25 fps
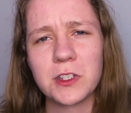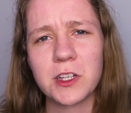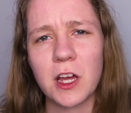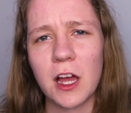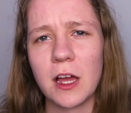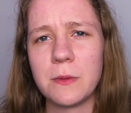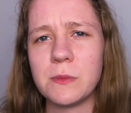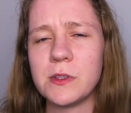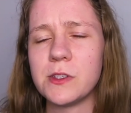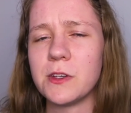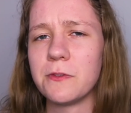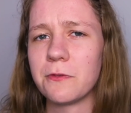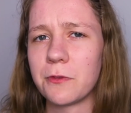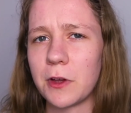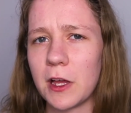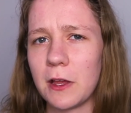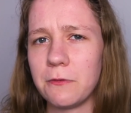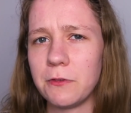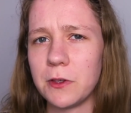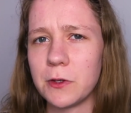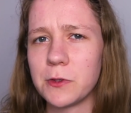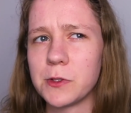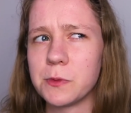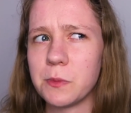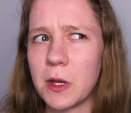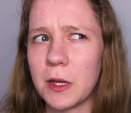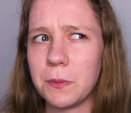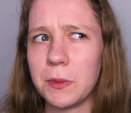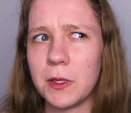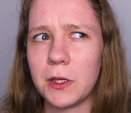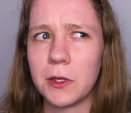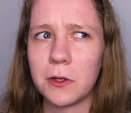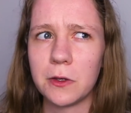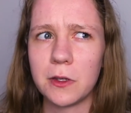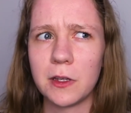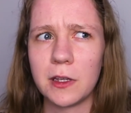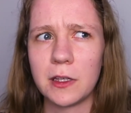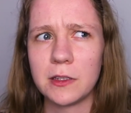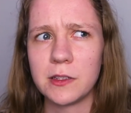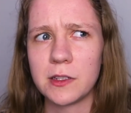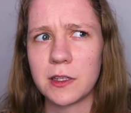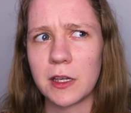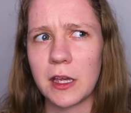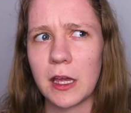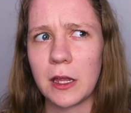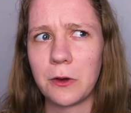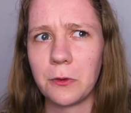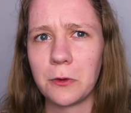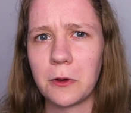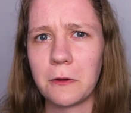times in 5 years might be a good
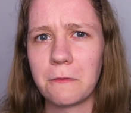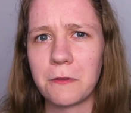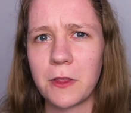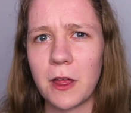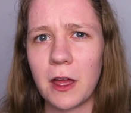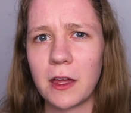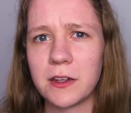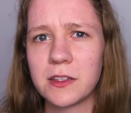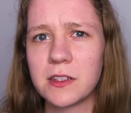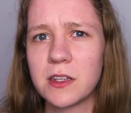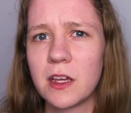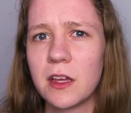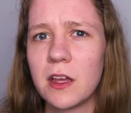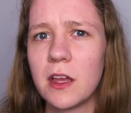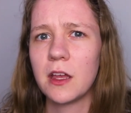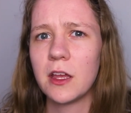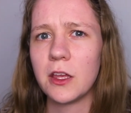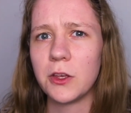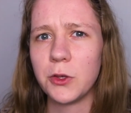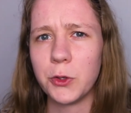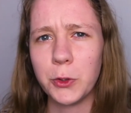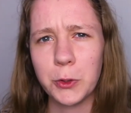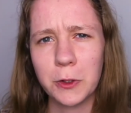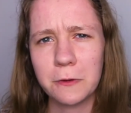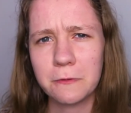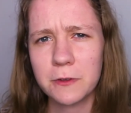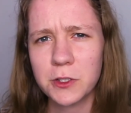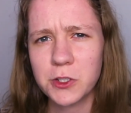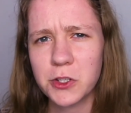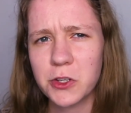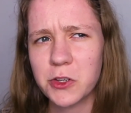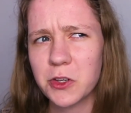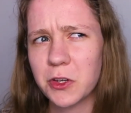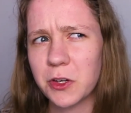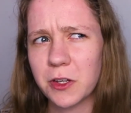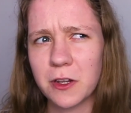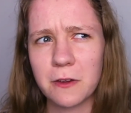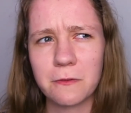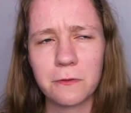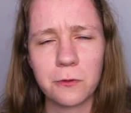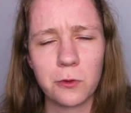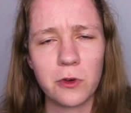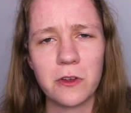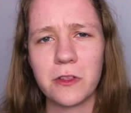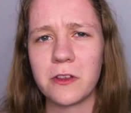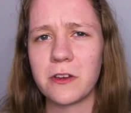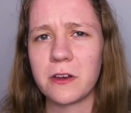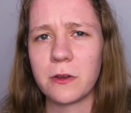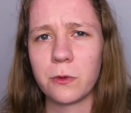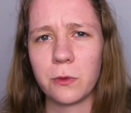indicator of that, Eurovision could have
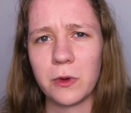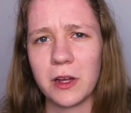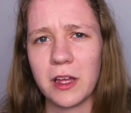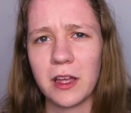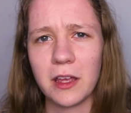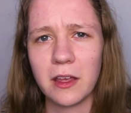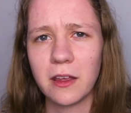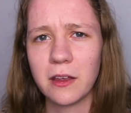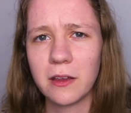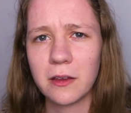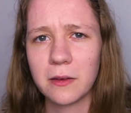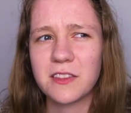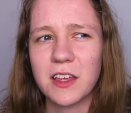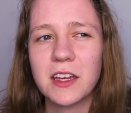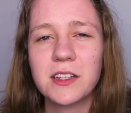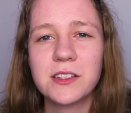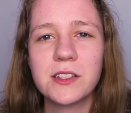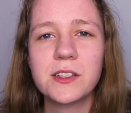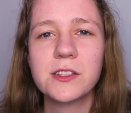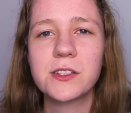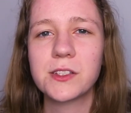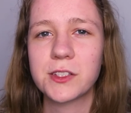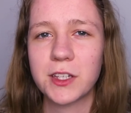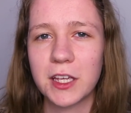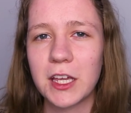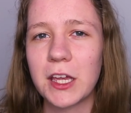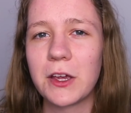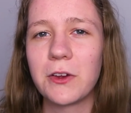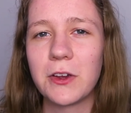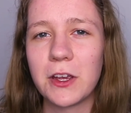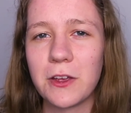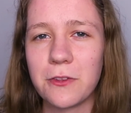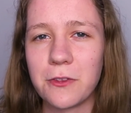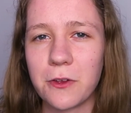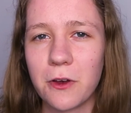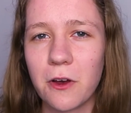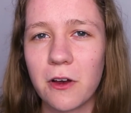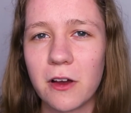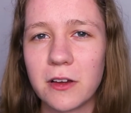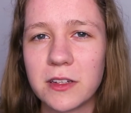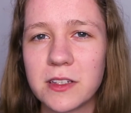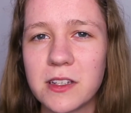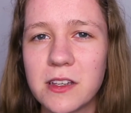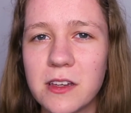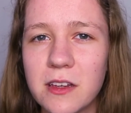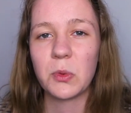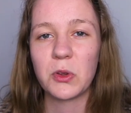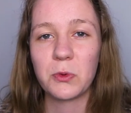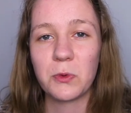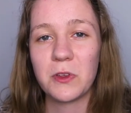withered away. That's a scary
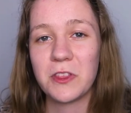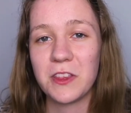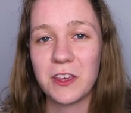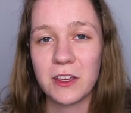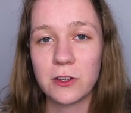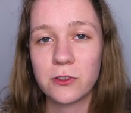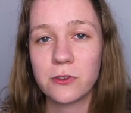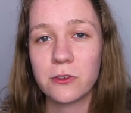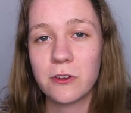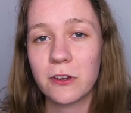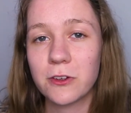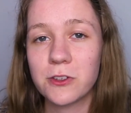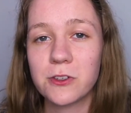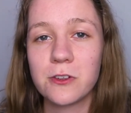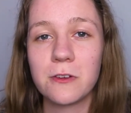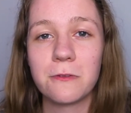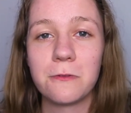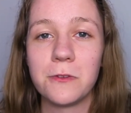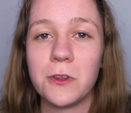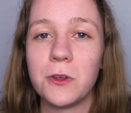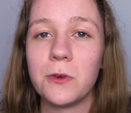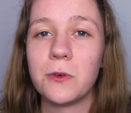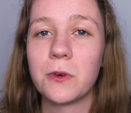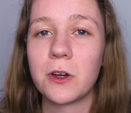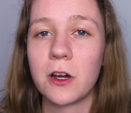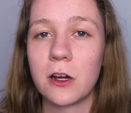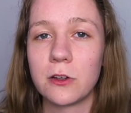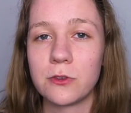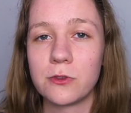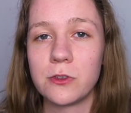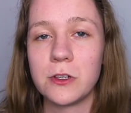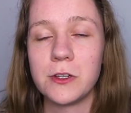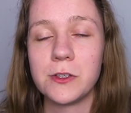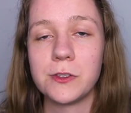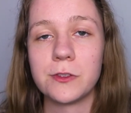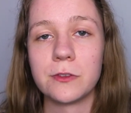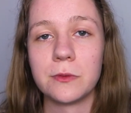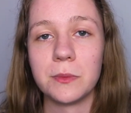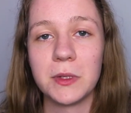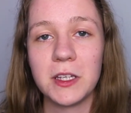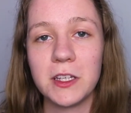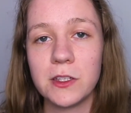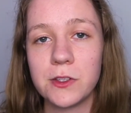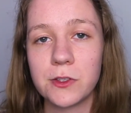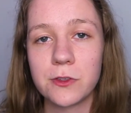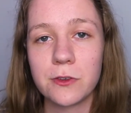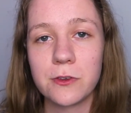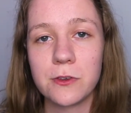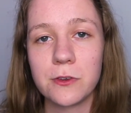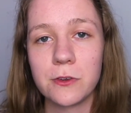thought. But with the introduction of new countries from
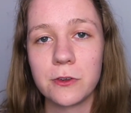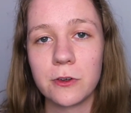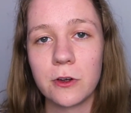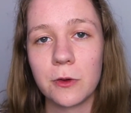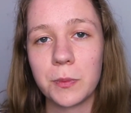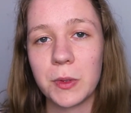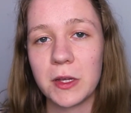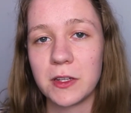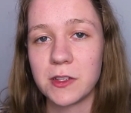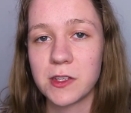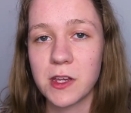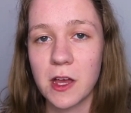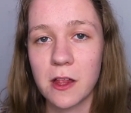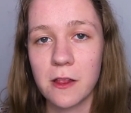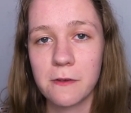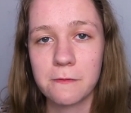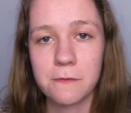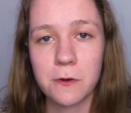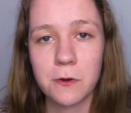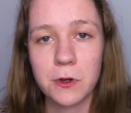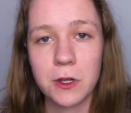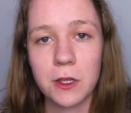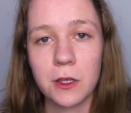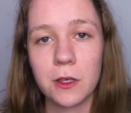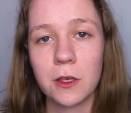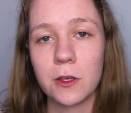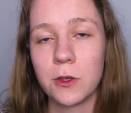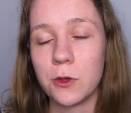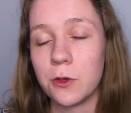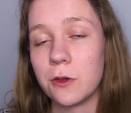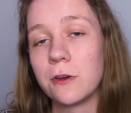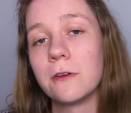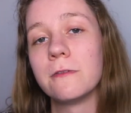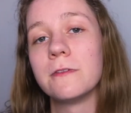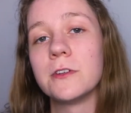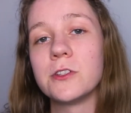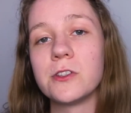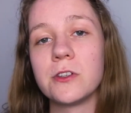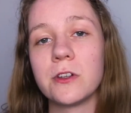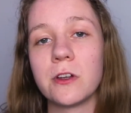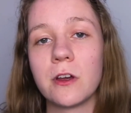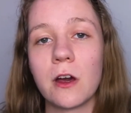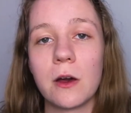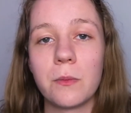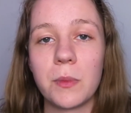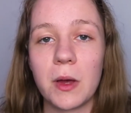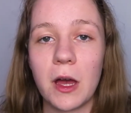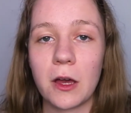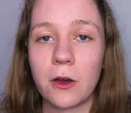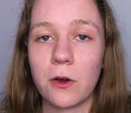Eastern Europe and televoting, Eurovision
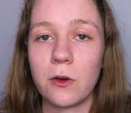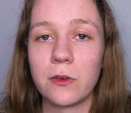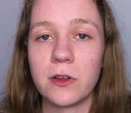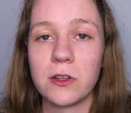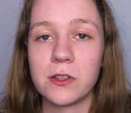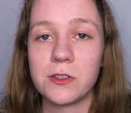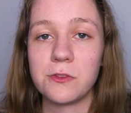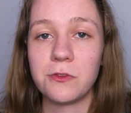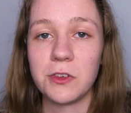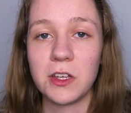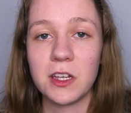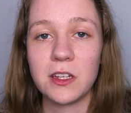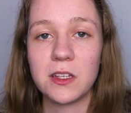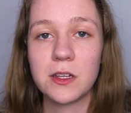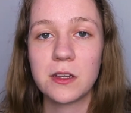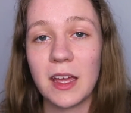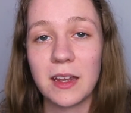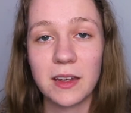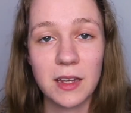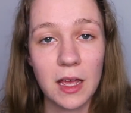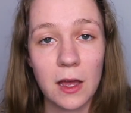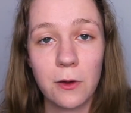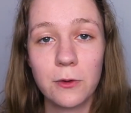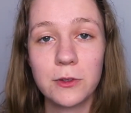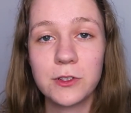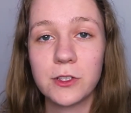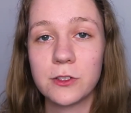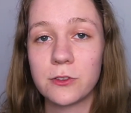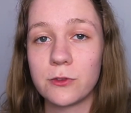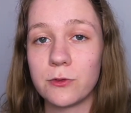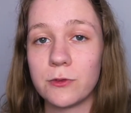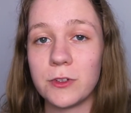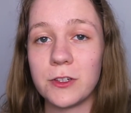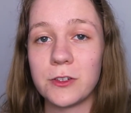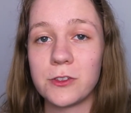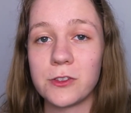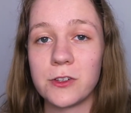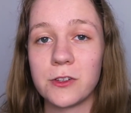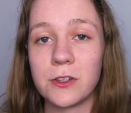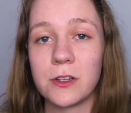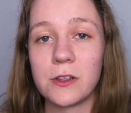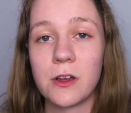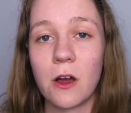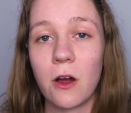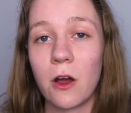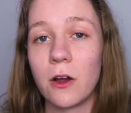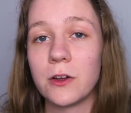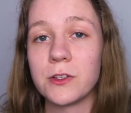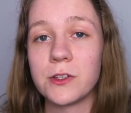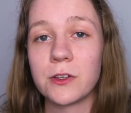got back on its feet. And now it's a tradition
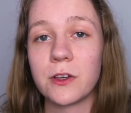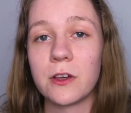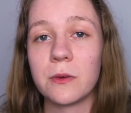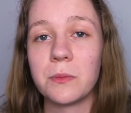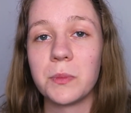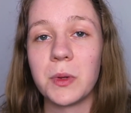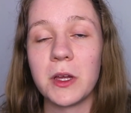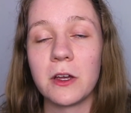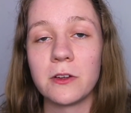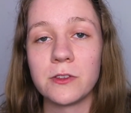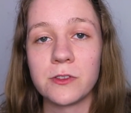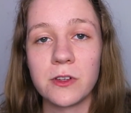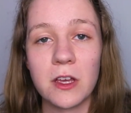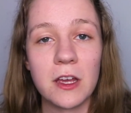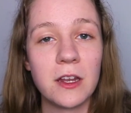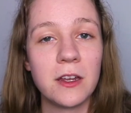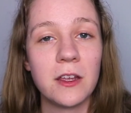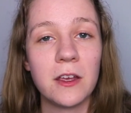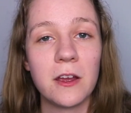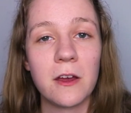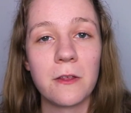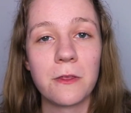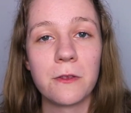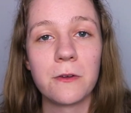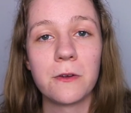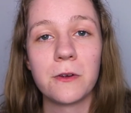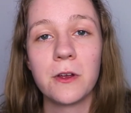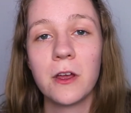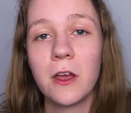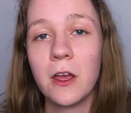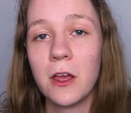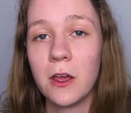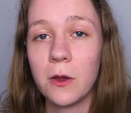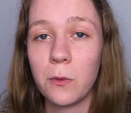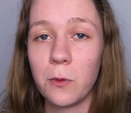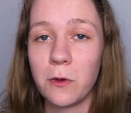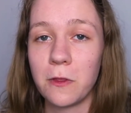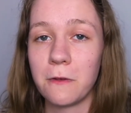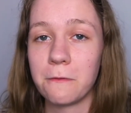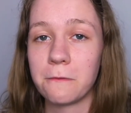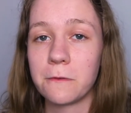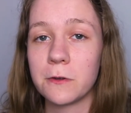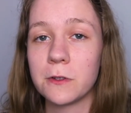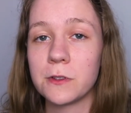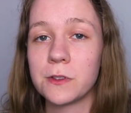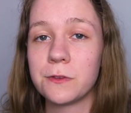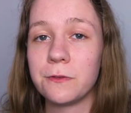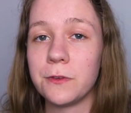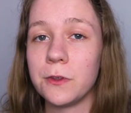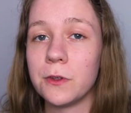hard to compare to any other, with the
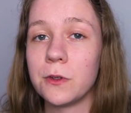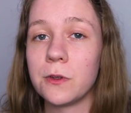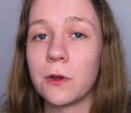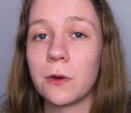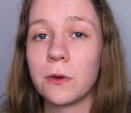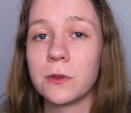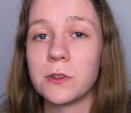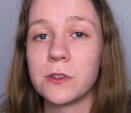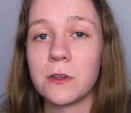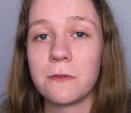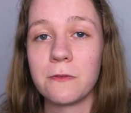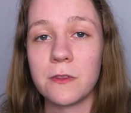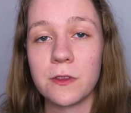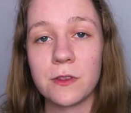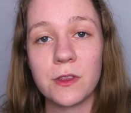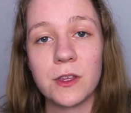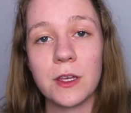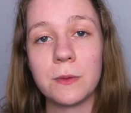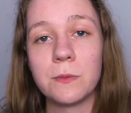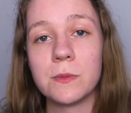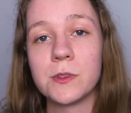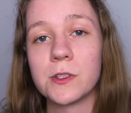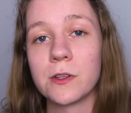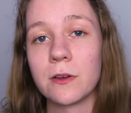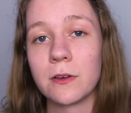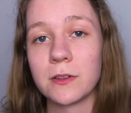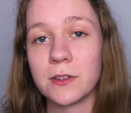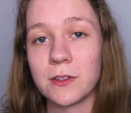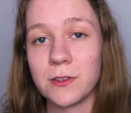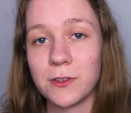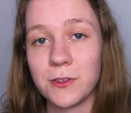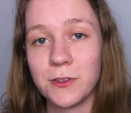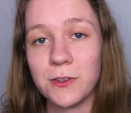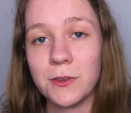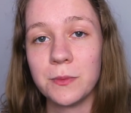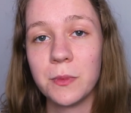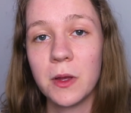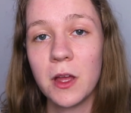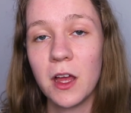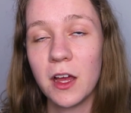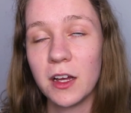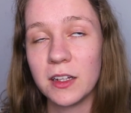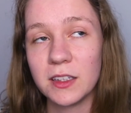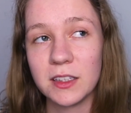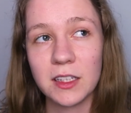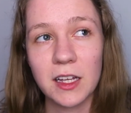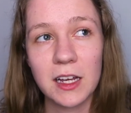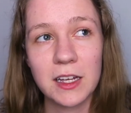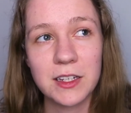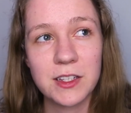first few notes of the theme song to Doom
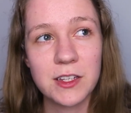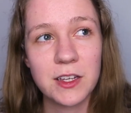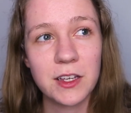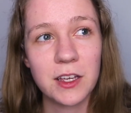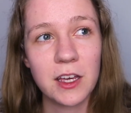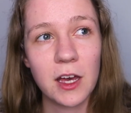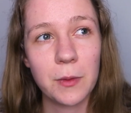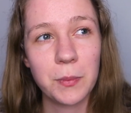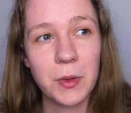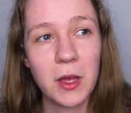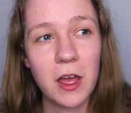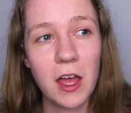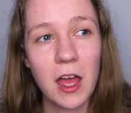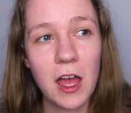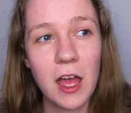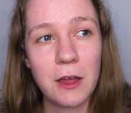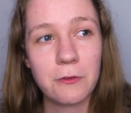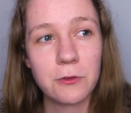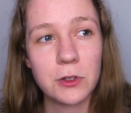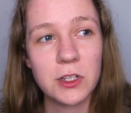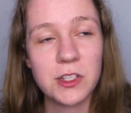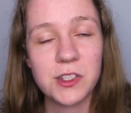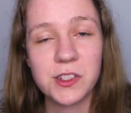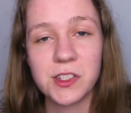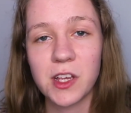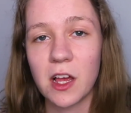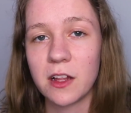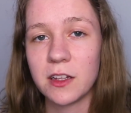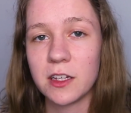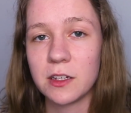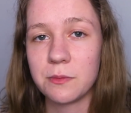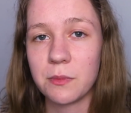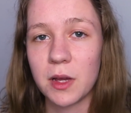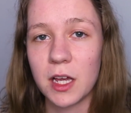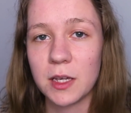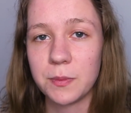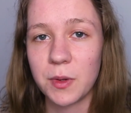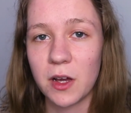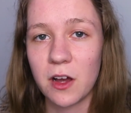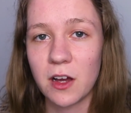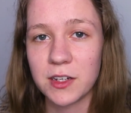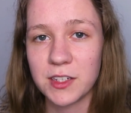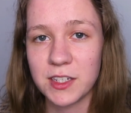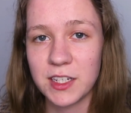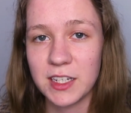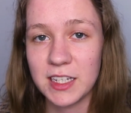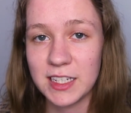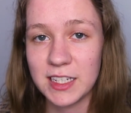lighting up every cell in my body